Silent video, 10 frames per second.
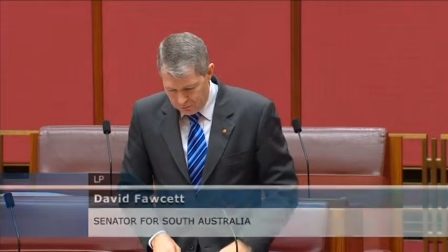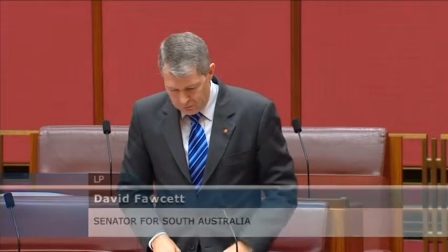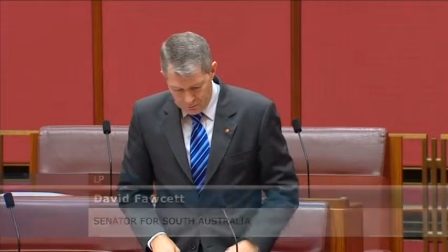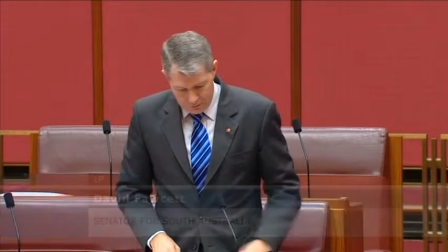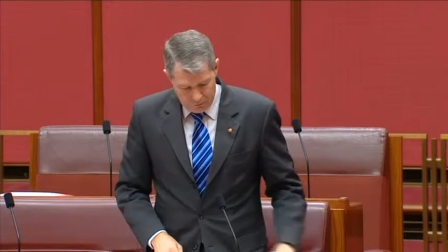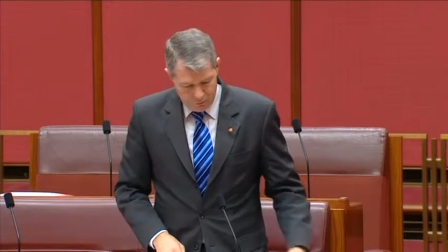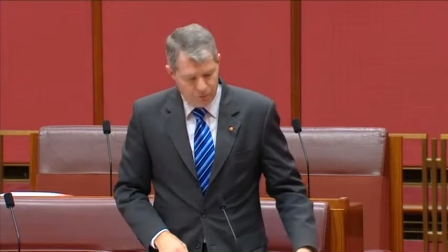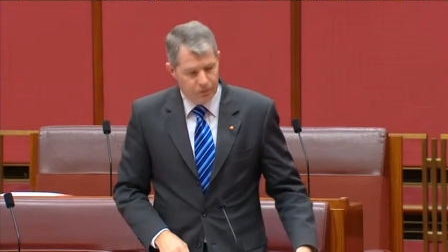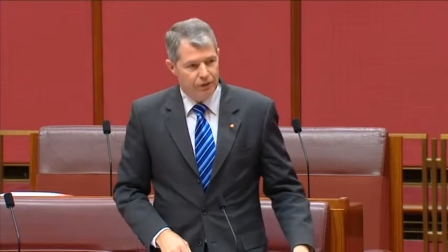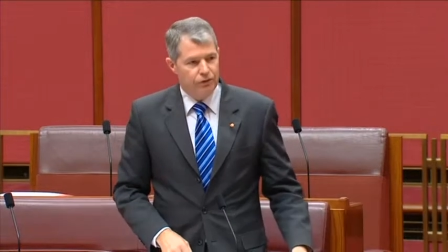that uh, the
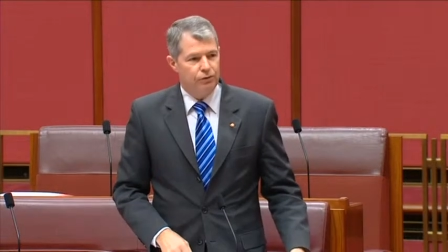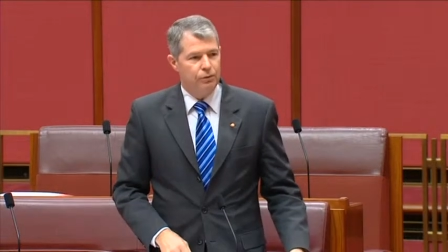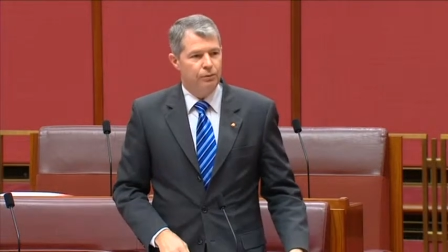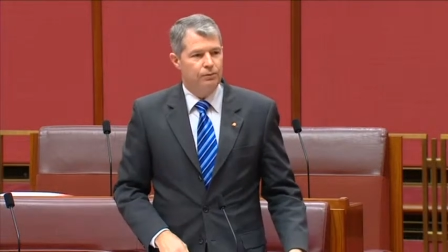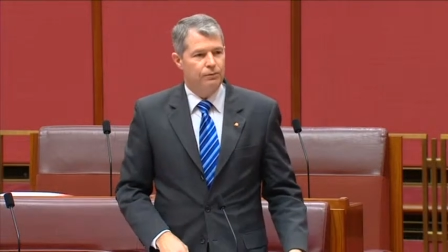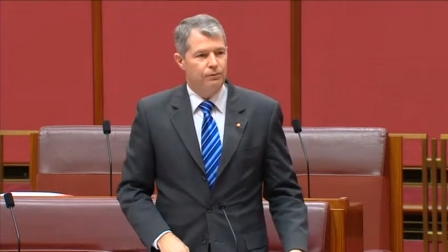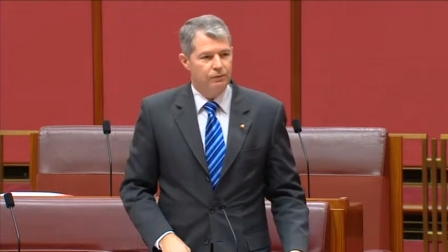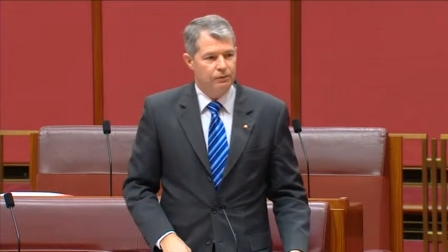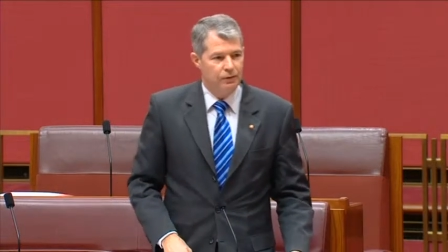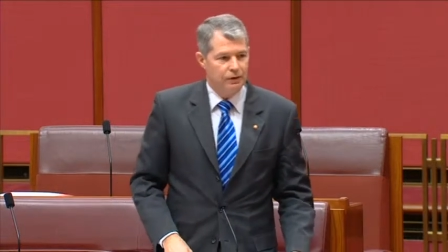whole issue of
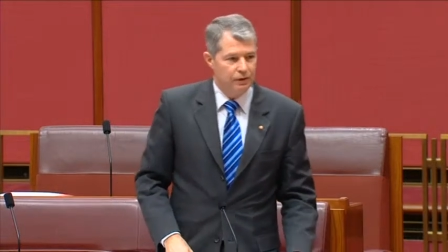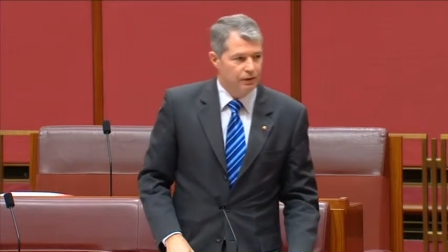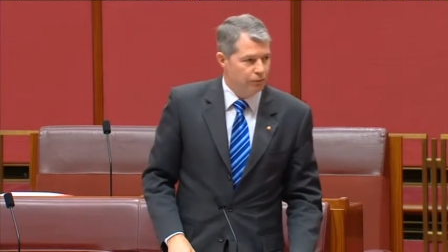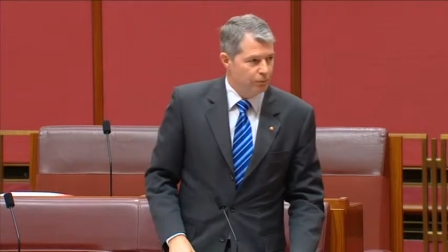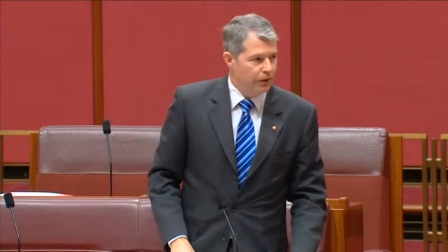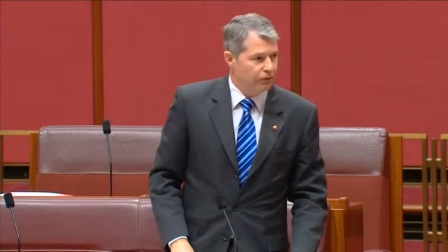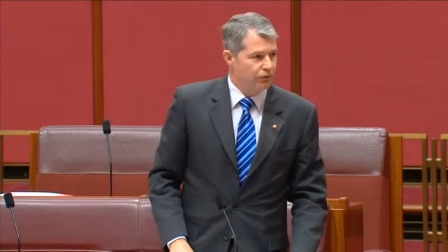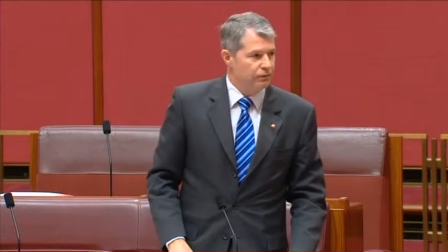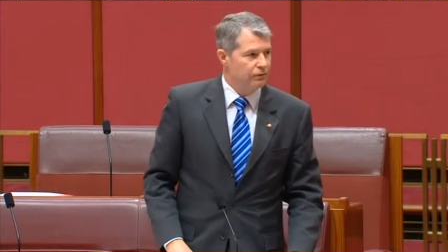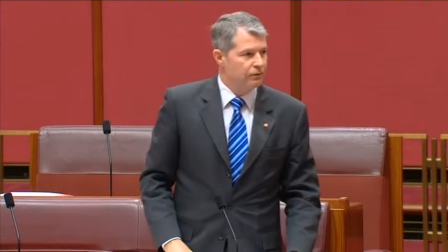
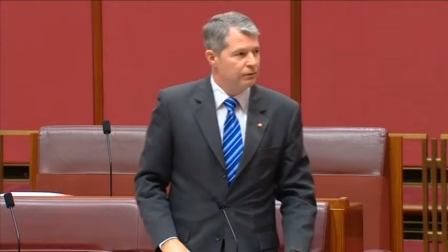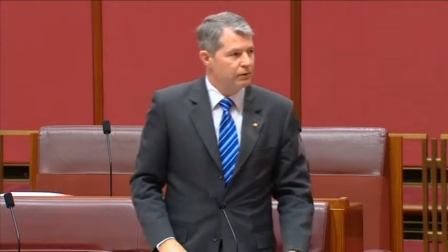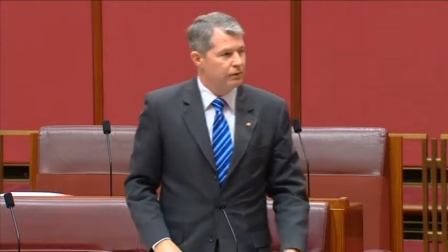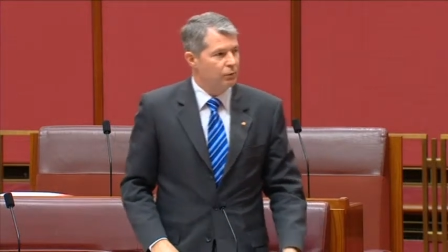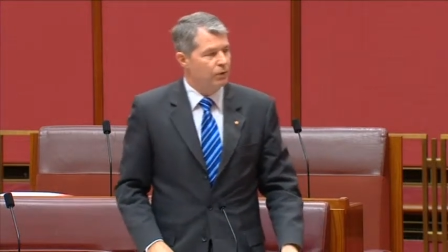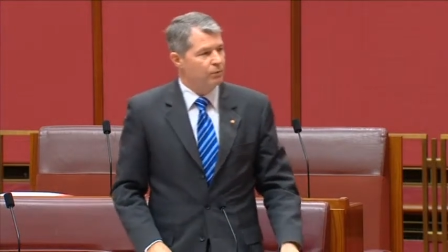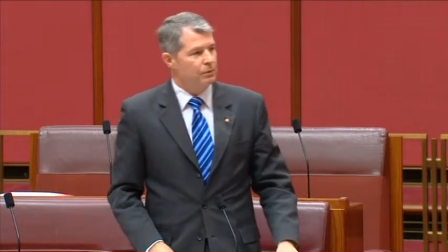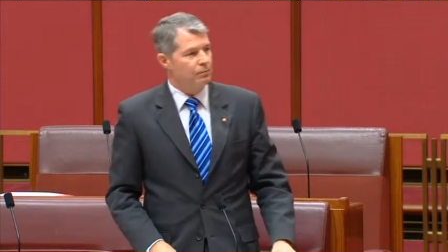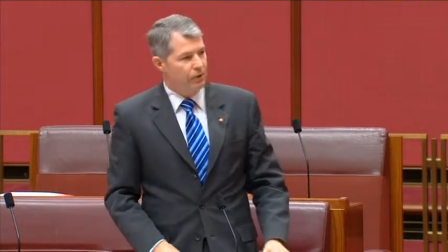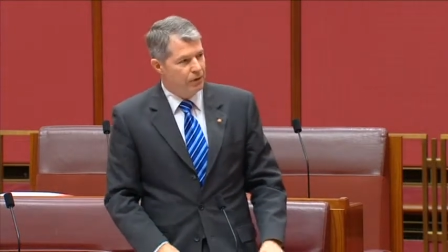information, uh, whether it
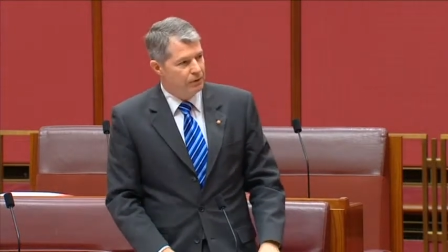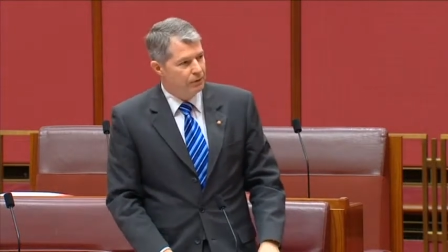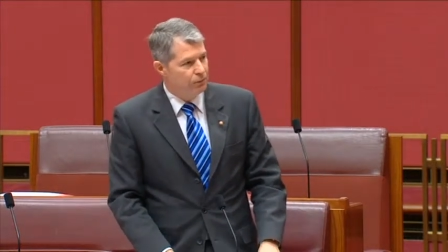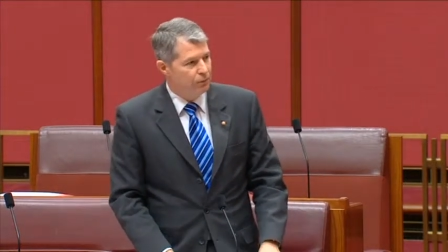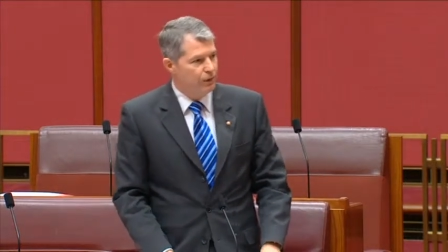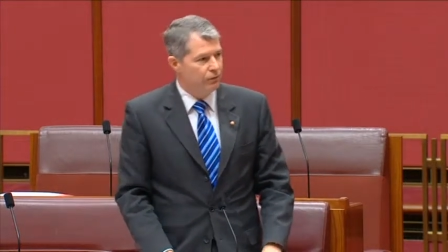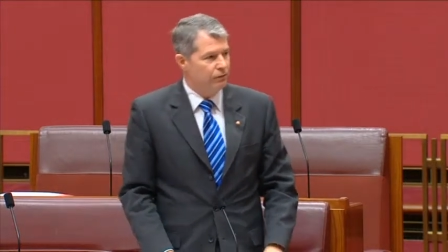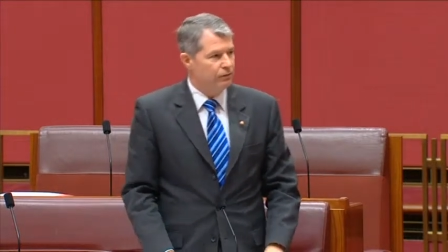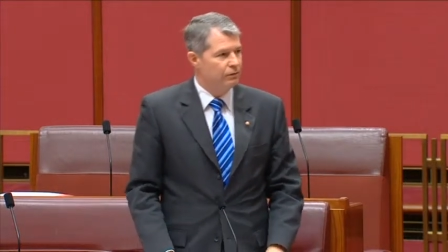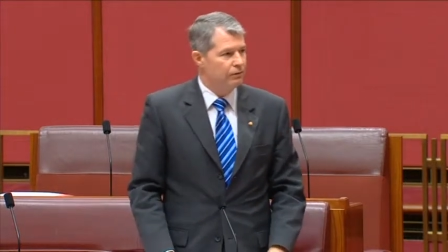be private
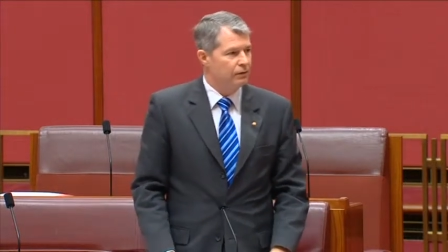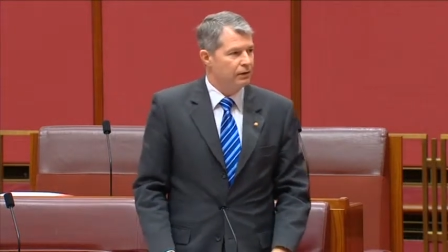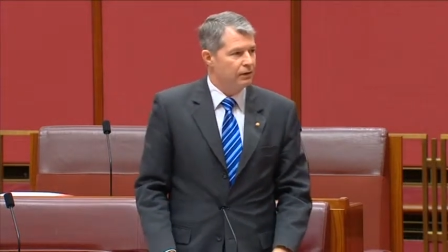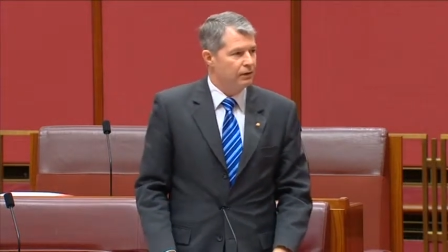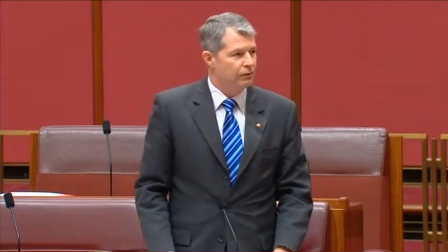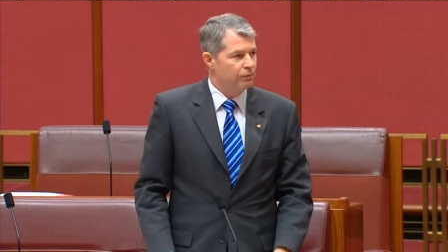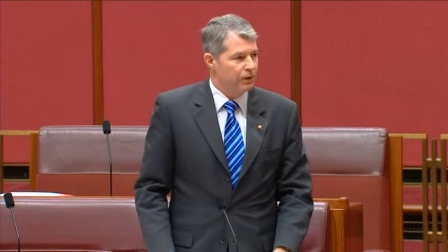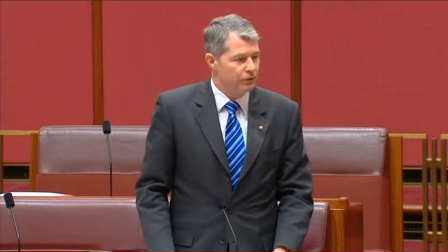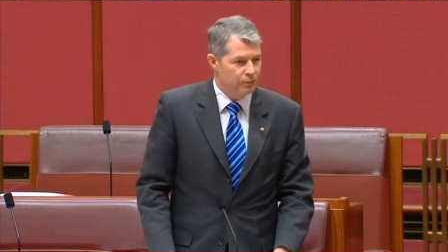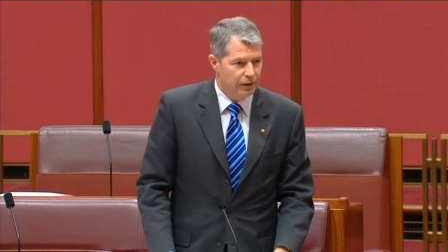information, uh,
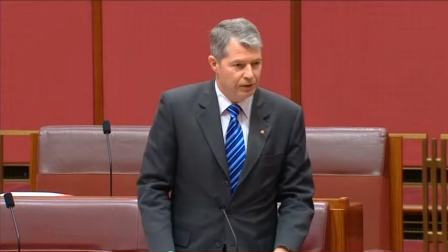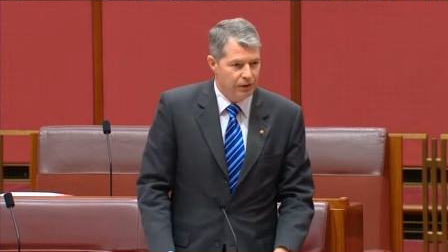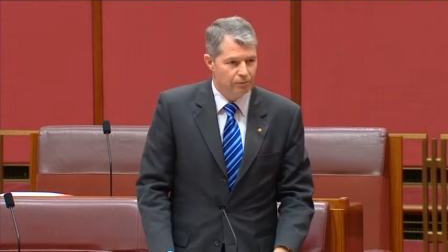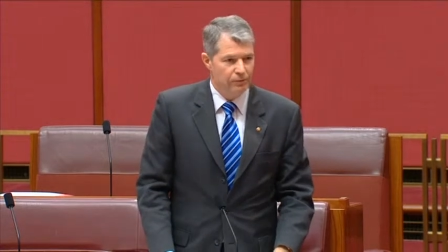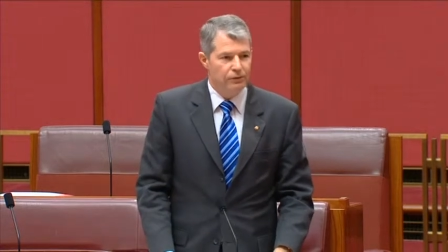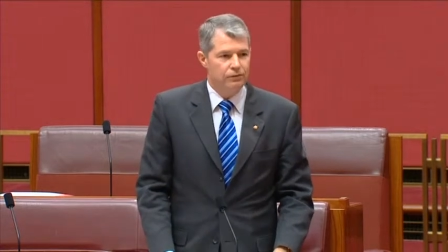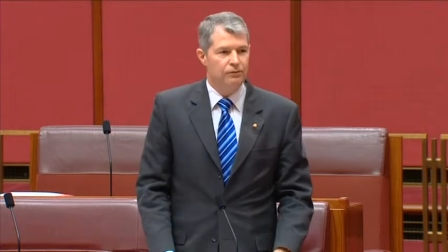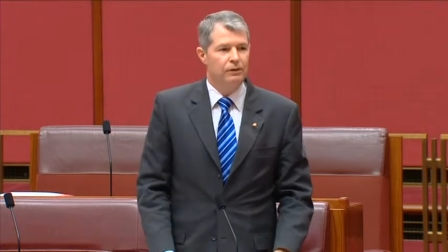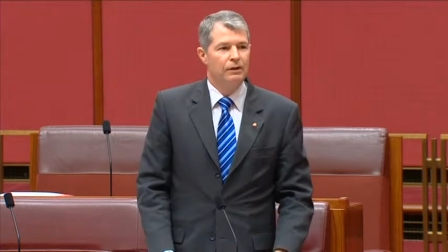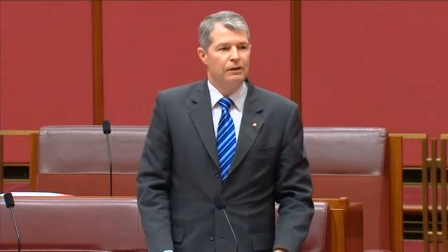information about companies,